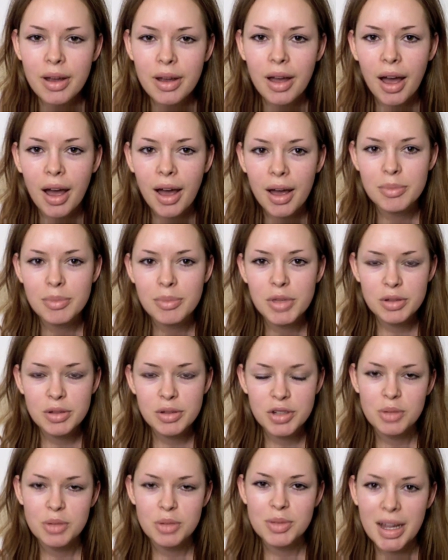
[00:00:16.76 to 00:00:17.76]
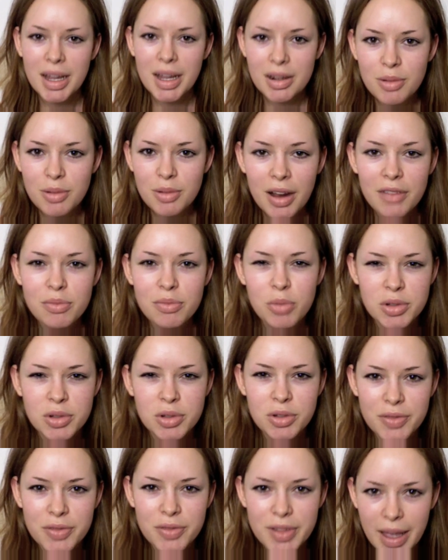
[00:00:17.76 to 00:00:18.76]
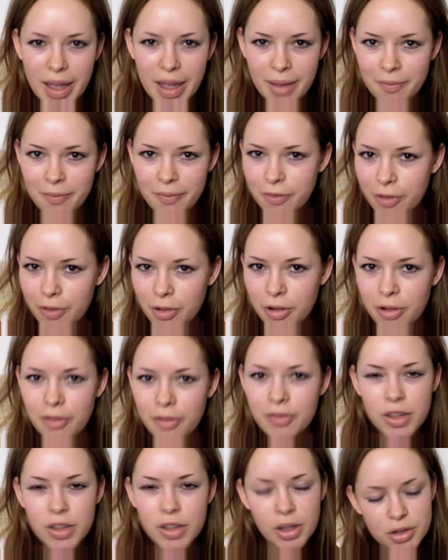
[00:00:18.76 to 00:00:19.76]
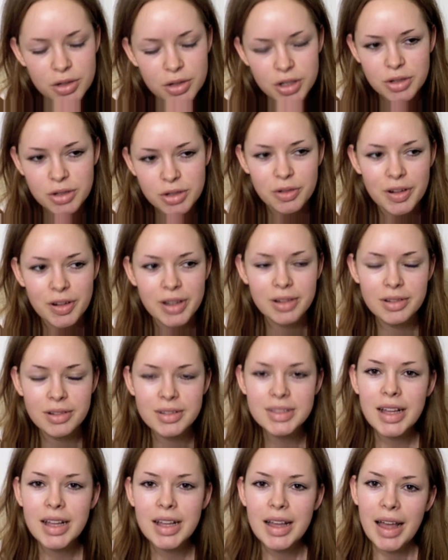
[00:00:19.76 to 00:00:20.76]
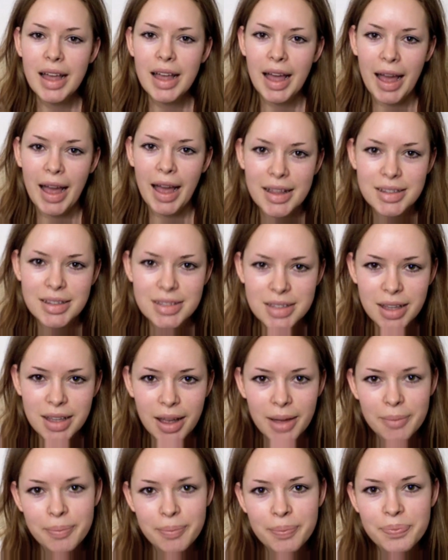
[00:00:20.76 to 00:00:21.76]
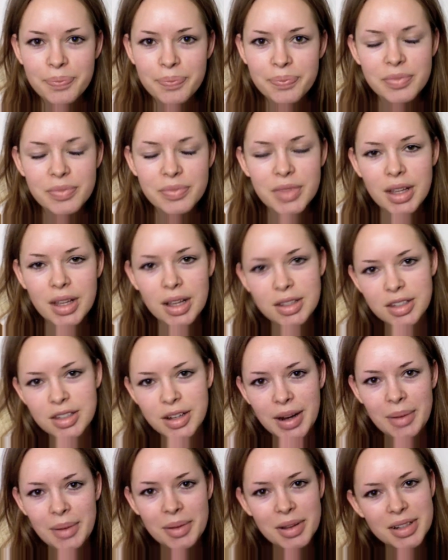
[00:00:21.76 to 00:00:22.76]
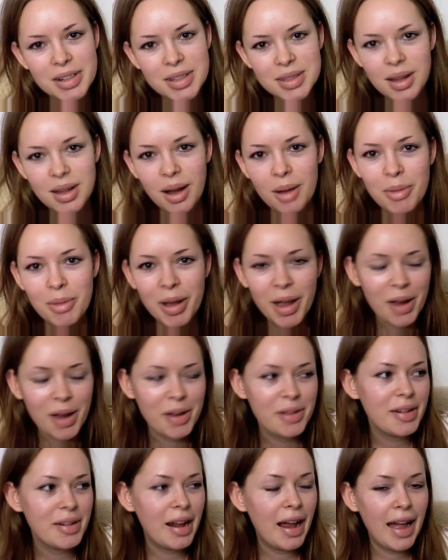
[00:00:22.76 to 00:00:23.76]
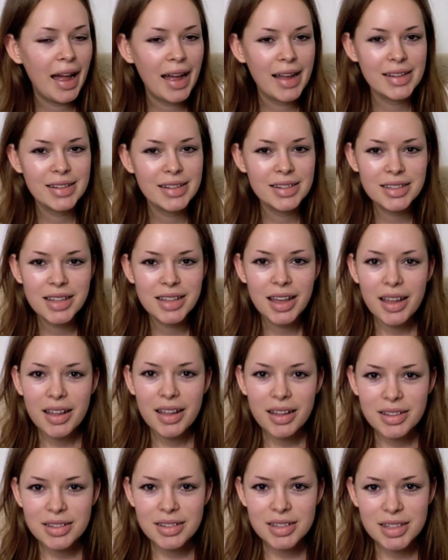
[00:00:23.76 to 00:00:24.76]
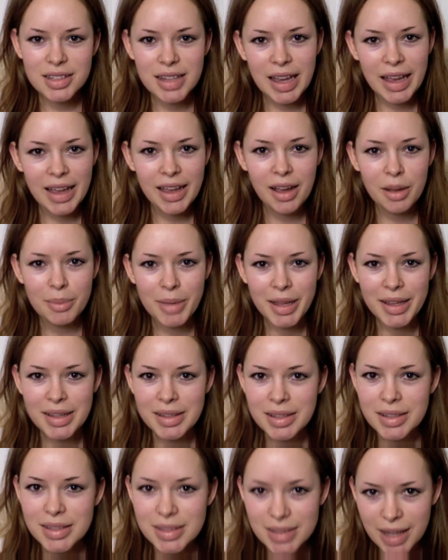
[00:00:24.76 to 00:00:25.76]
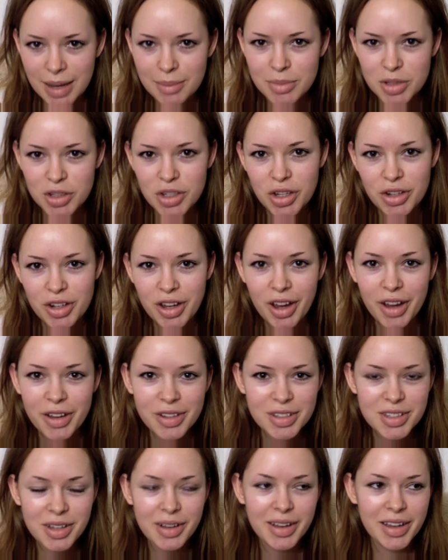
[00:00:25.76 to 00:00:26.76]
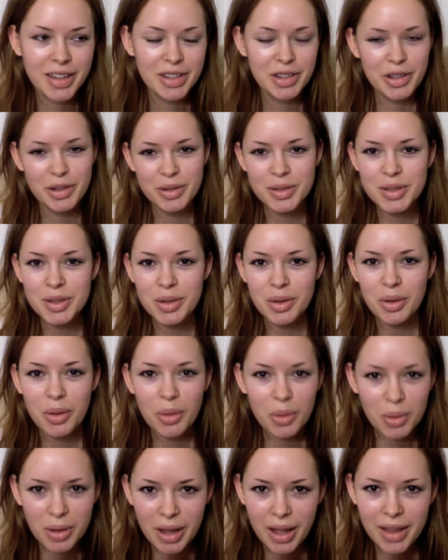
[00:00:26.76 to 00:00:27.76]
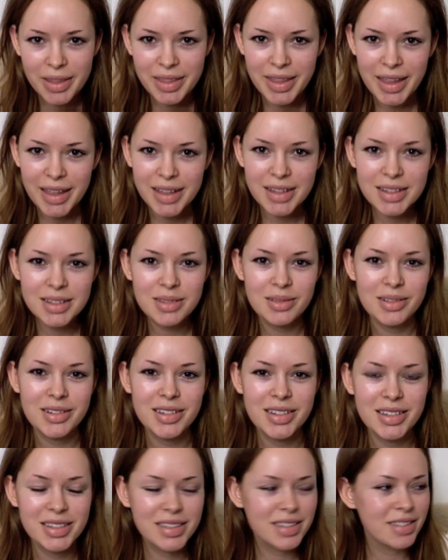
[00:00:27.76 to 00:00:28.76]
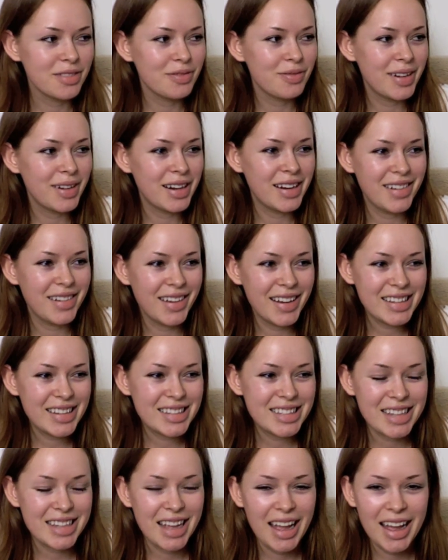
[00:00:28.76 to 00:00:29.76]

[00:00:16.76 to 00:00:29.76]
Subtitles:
YouTube channel, where I've modelled for them for a few tutorials, and so now I'm going to start my own. And today I'm in Sam's studio, so I can use all her things, which is really nice.